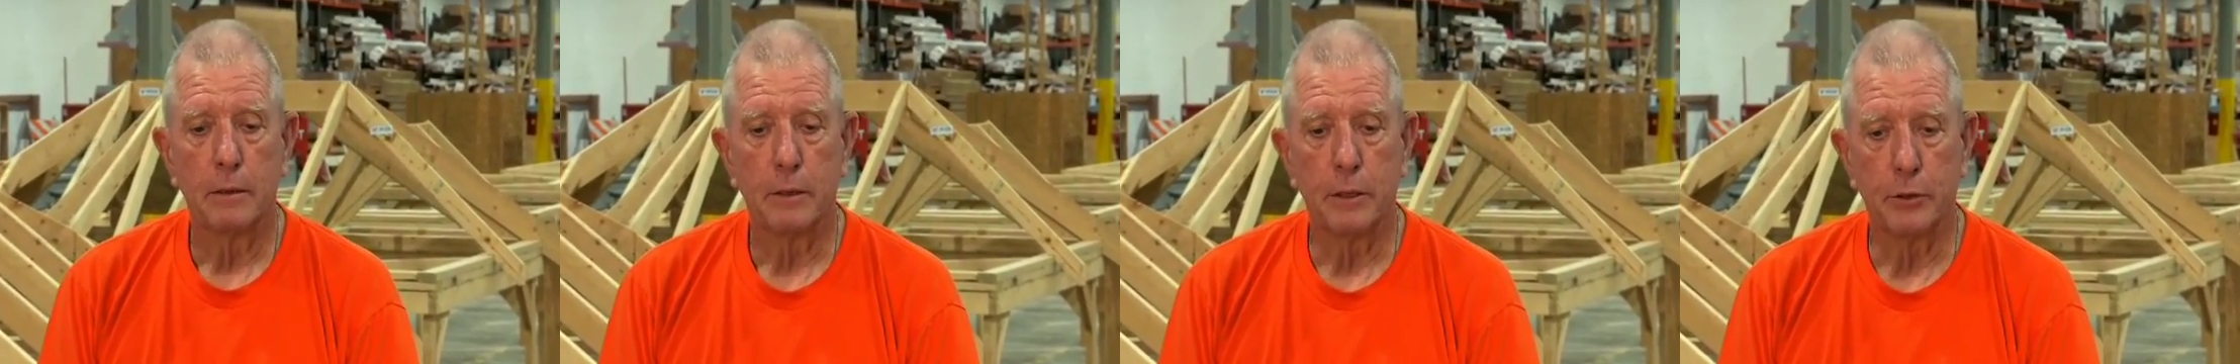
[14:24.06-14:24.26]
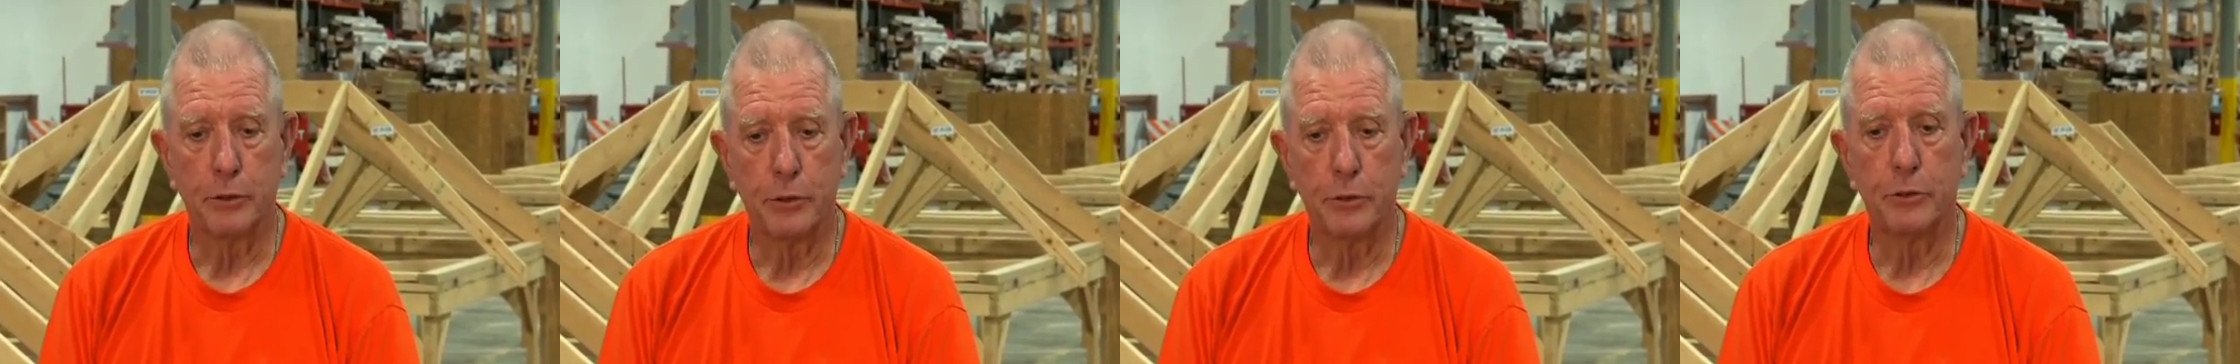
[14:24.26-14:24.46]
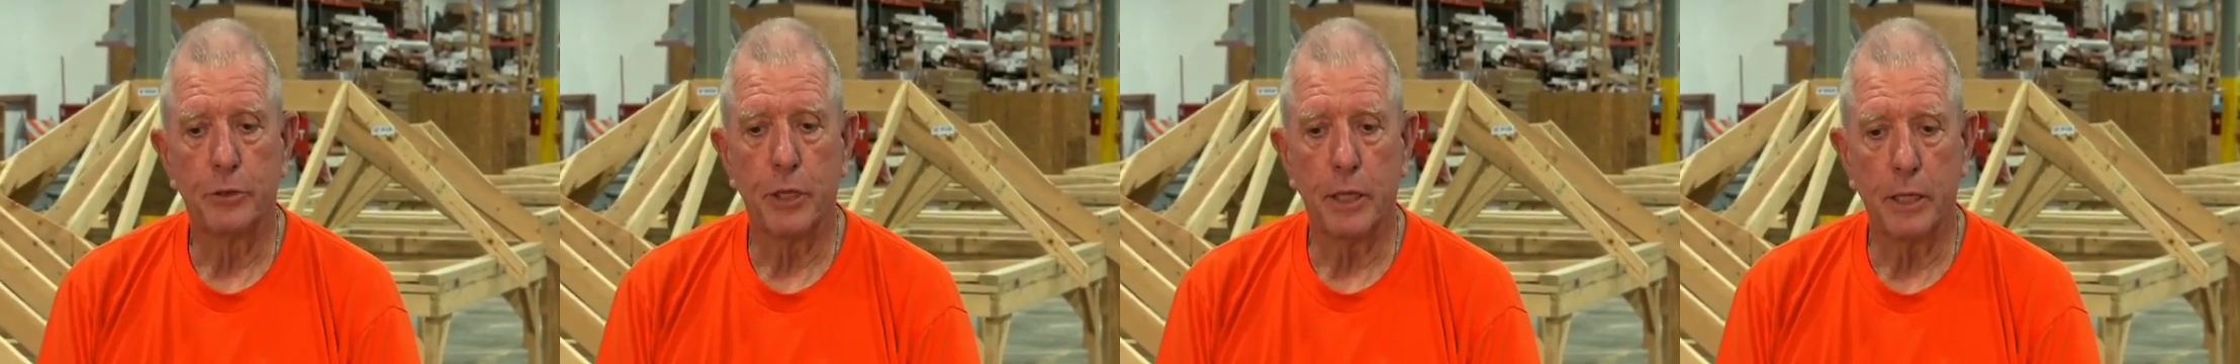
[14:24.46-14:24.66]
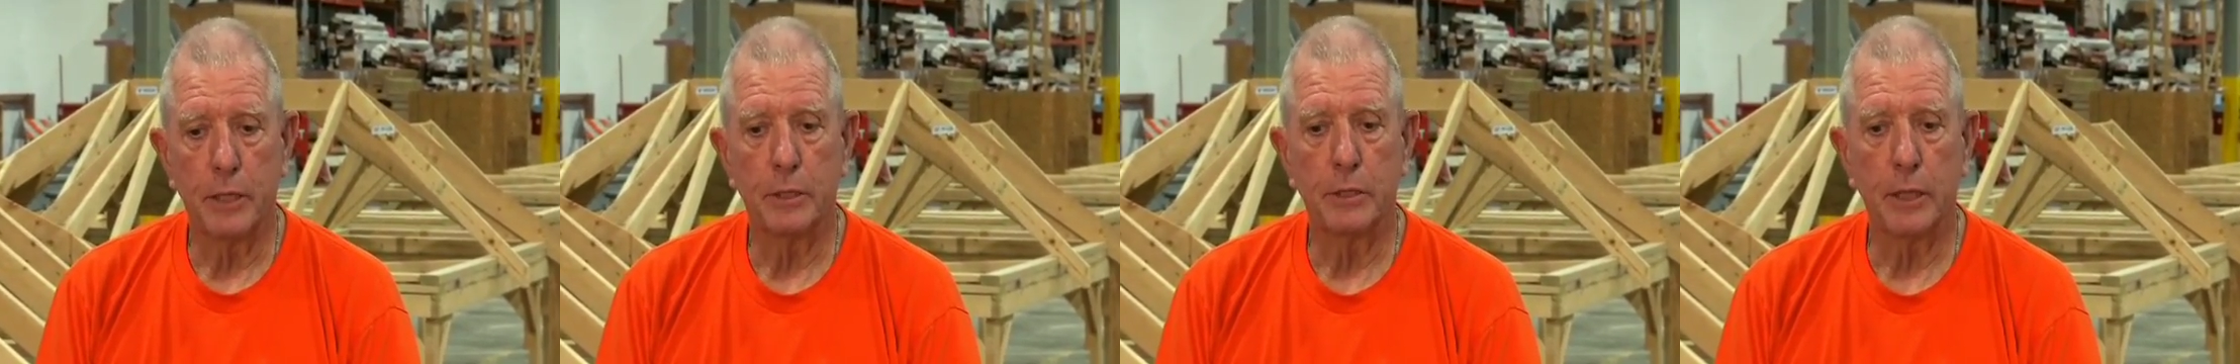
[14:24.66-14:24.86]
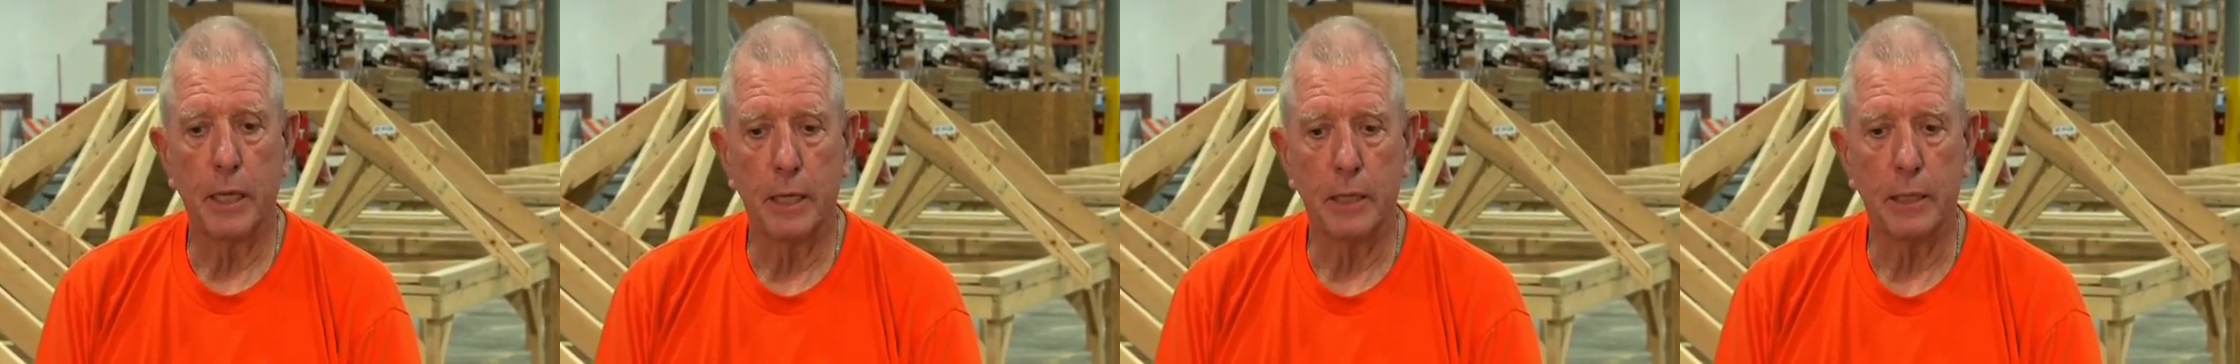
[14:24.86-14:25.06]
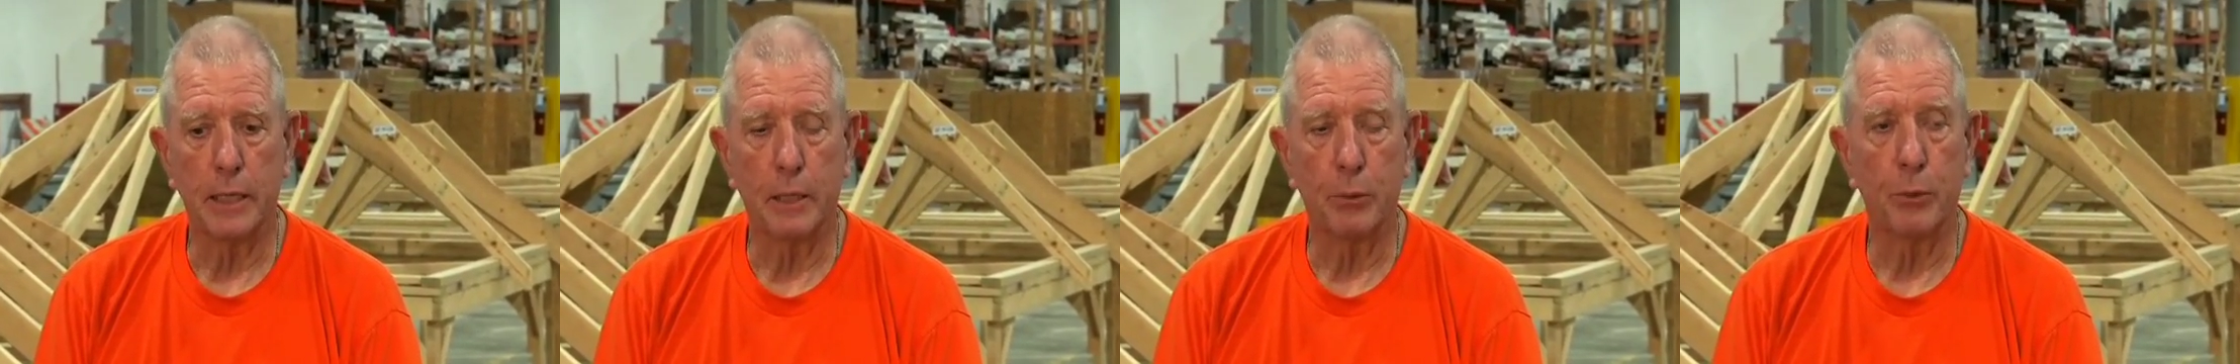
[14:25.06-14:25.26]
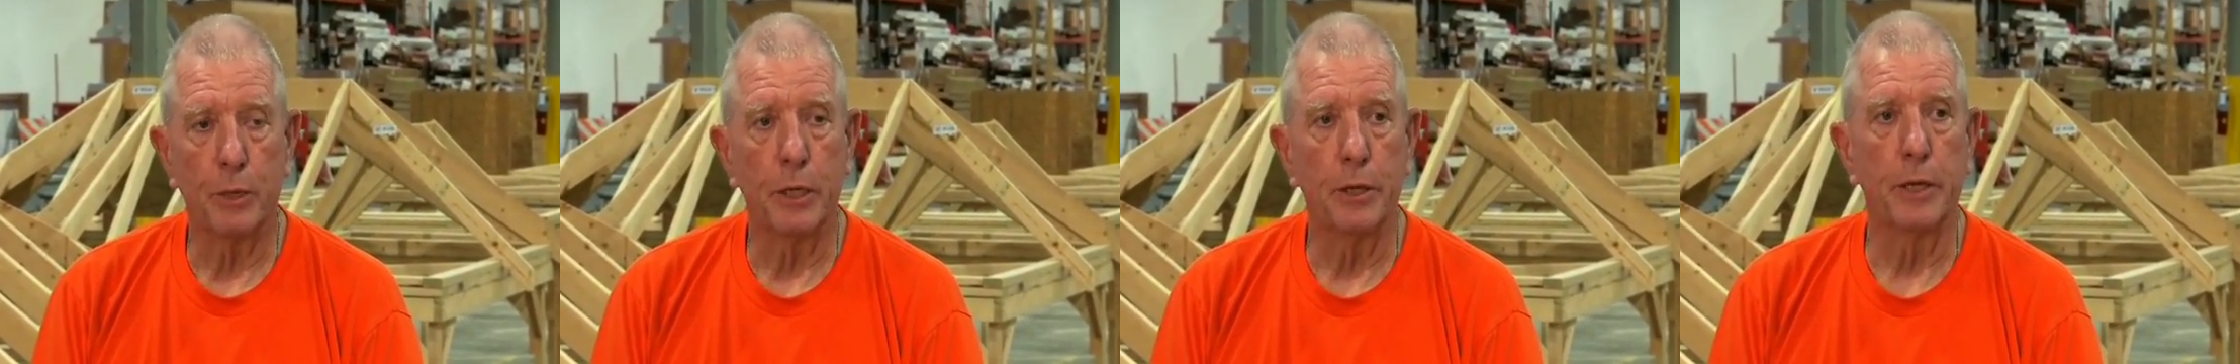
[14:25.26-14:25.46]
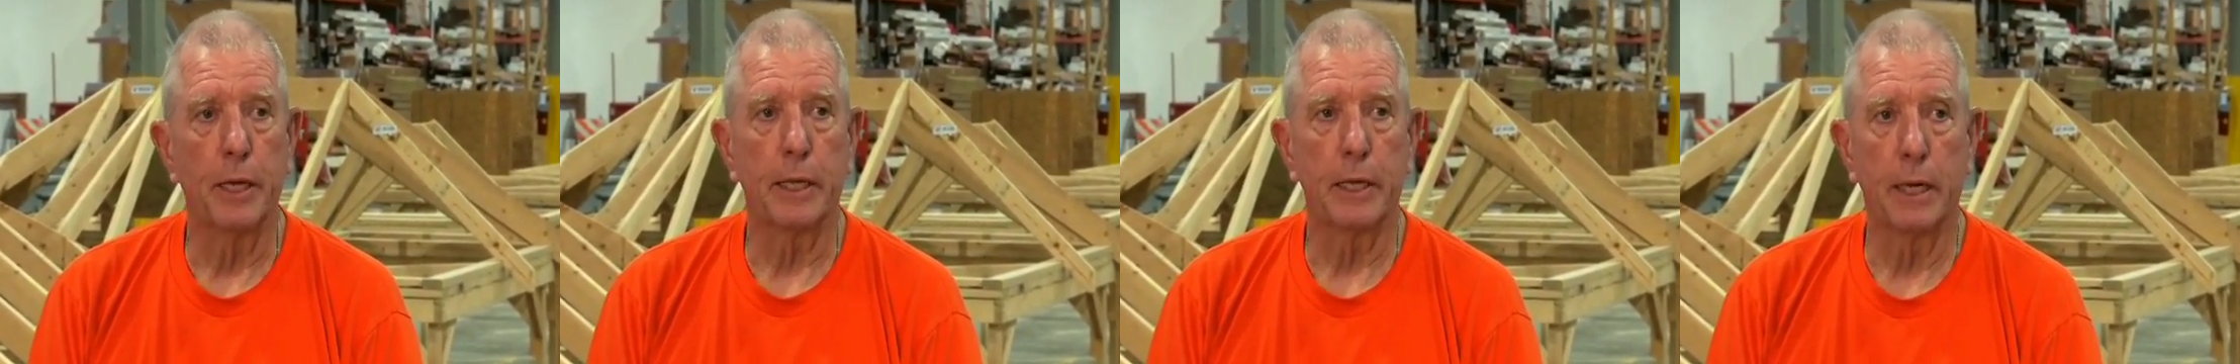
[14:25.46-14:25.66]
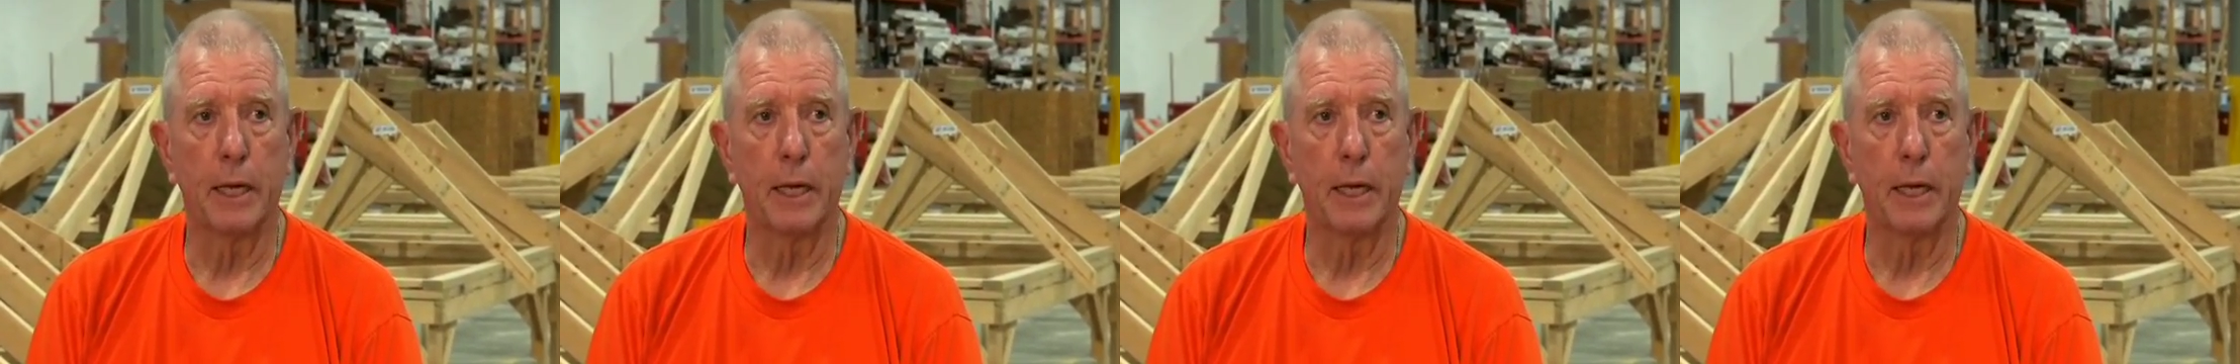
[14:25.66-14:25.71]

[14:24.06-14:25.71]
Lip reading: to change that and get rid of that